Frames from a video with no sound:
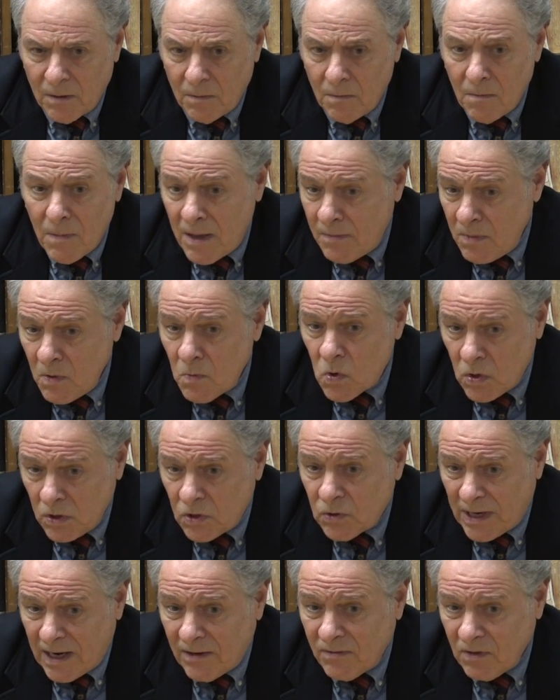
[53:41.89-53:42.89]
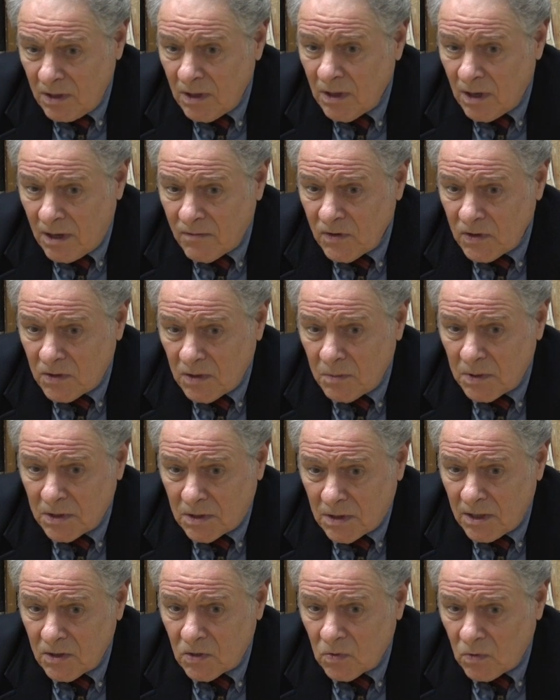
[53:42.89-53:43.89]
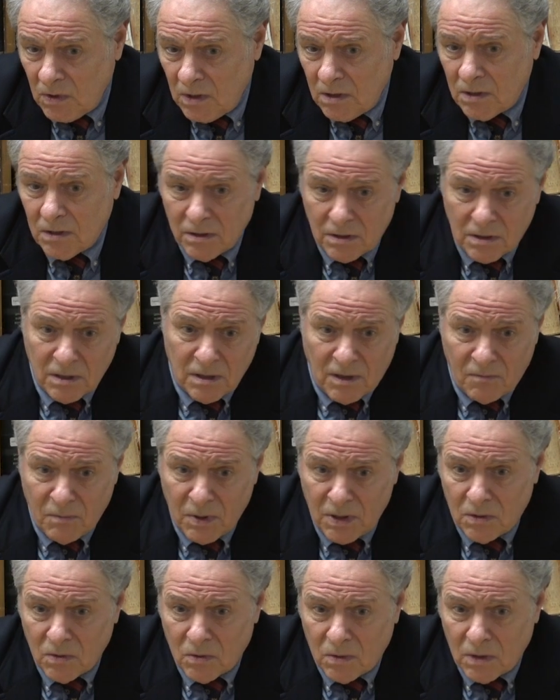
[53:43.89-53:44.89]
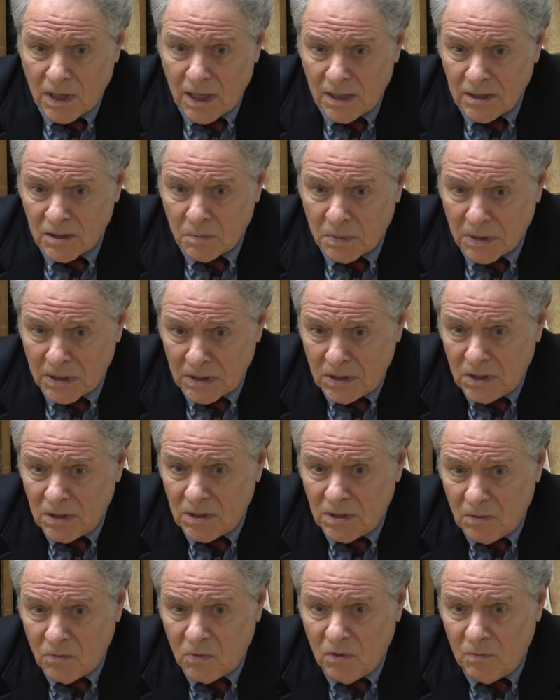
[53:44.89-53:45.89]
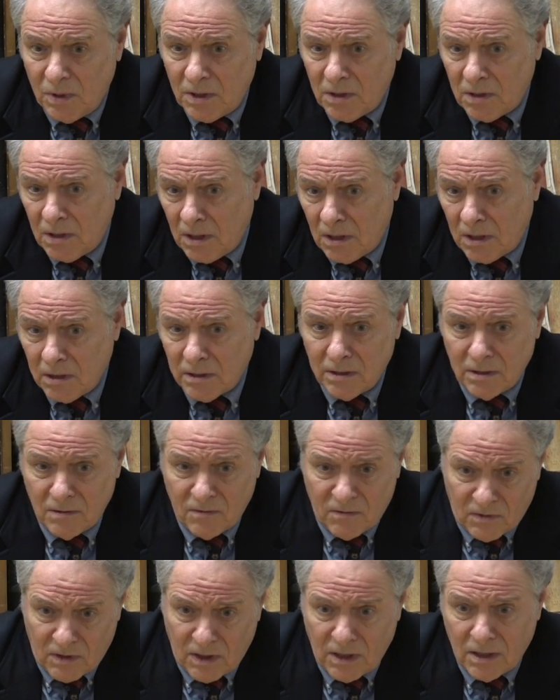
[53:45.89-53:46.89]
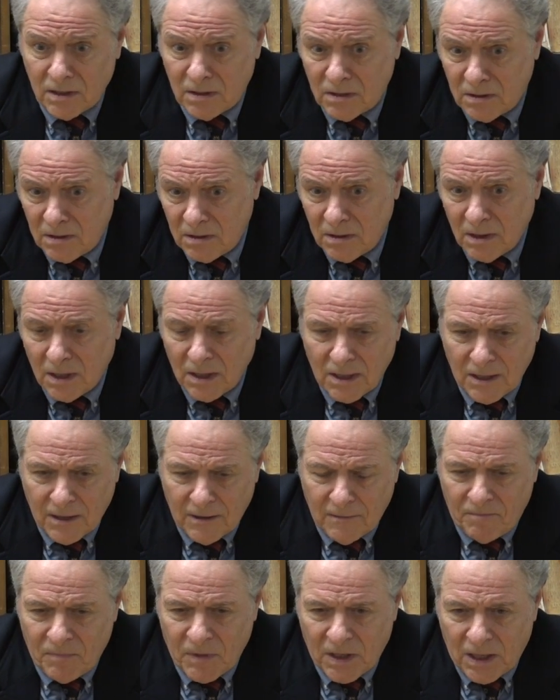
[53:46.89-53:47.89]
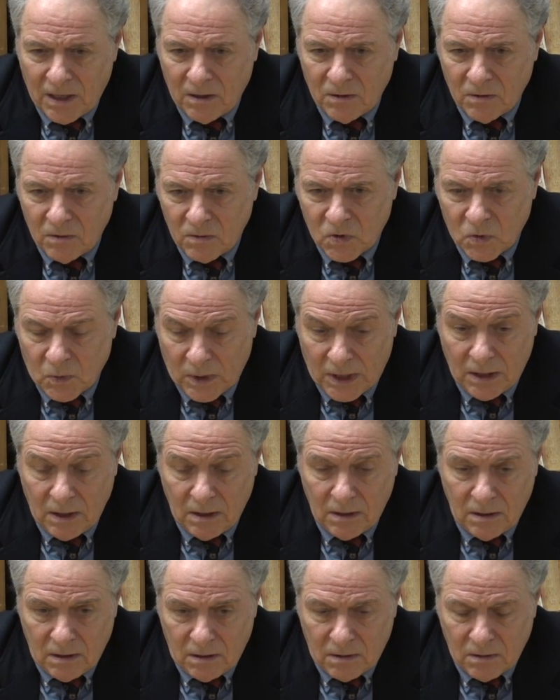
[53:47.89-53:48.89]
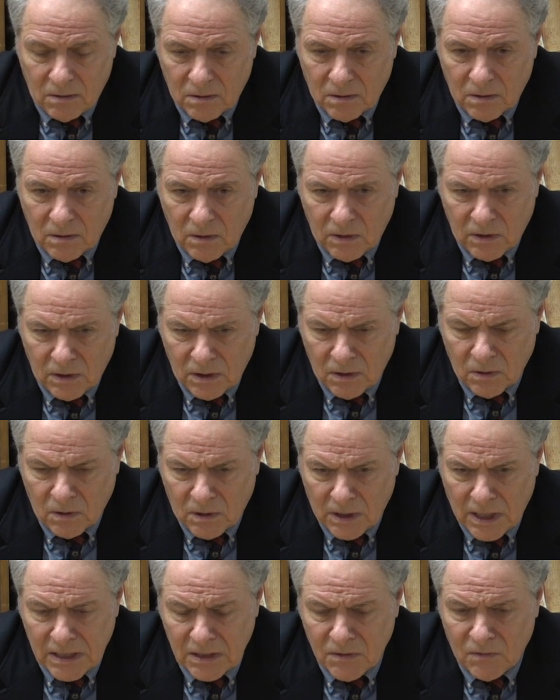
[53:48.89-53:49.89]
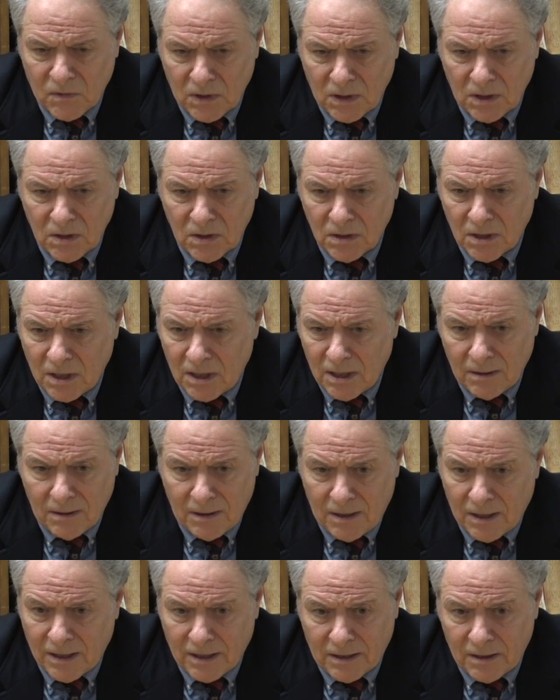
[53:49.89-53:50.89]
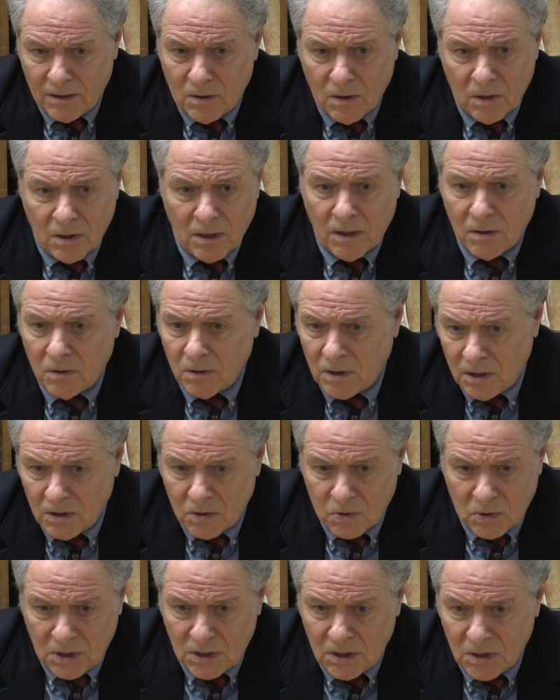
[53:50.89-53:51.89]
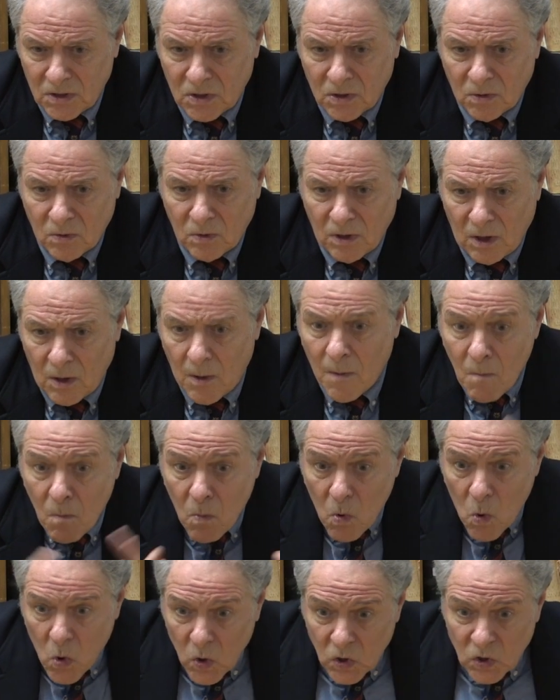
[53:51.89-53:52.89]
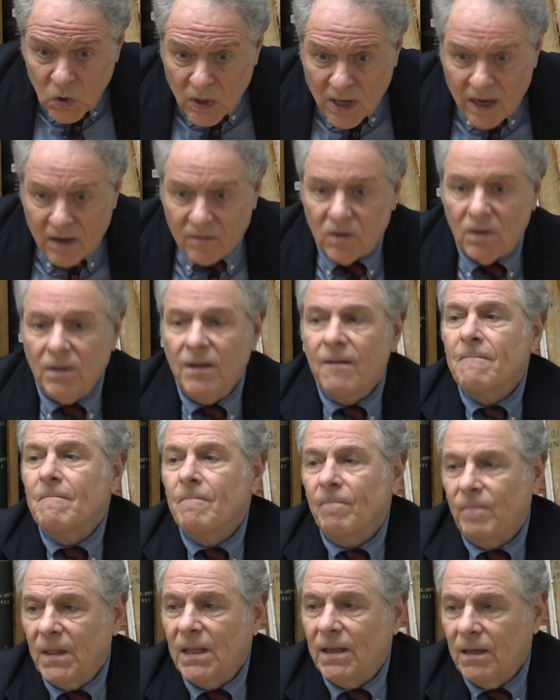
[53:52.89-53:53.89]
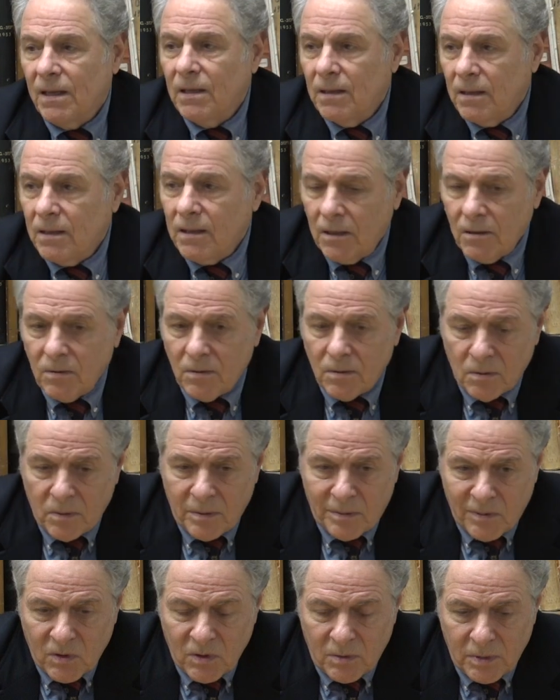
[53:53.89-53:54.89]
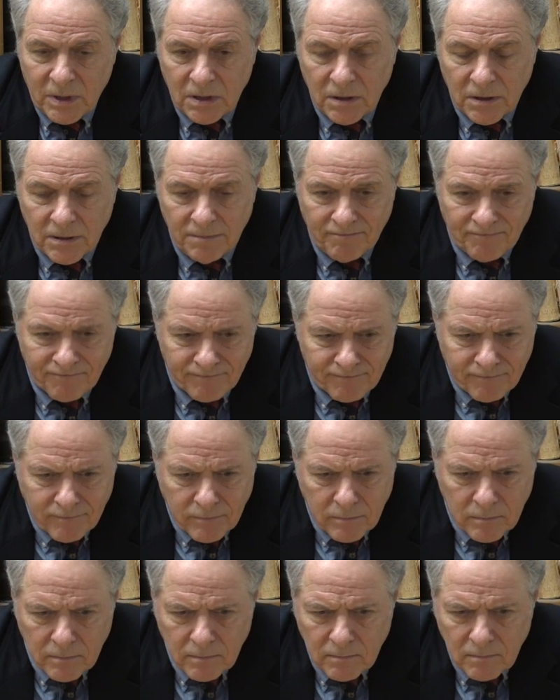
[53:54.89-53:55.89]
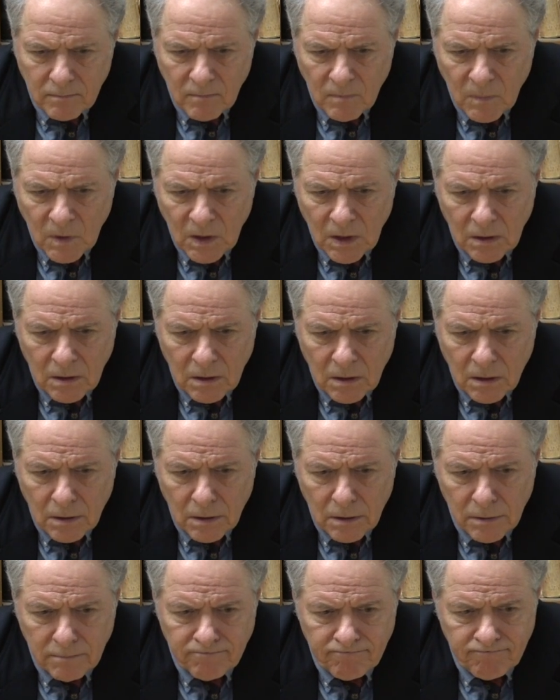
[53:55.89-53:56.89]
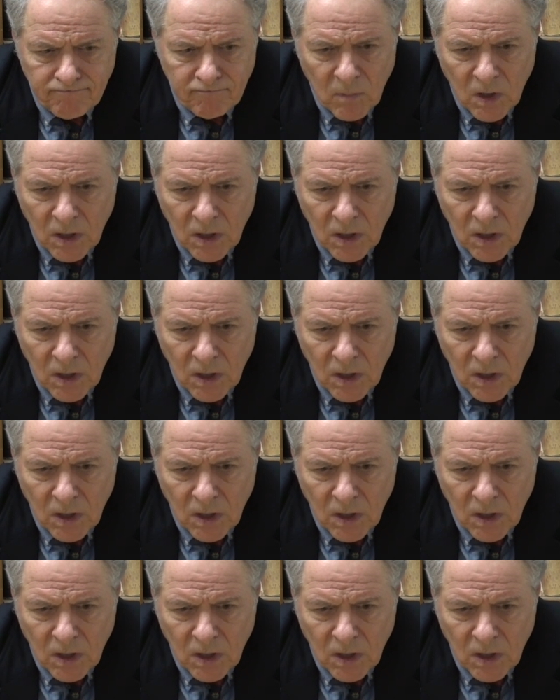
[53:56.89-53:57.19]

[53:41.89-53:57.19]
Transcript: maybe more traveling, obviously, besides Greece. Listen, I've been to all kinds of places. We've been to Italy and France and you know, Sweden and all, all kinds of things, and then like to go to other countries. And so, you know, more travel, mm-hmm. you know, would, would be good. Um,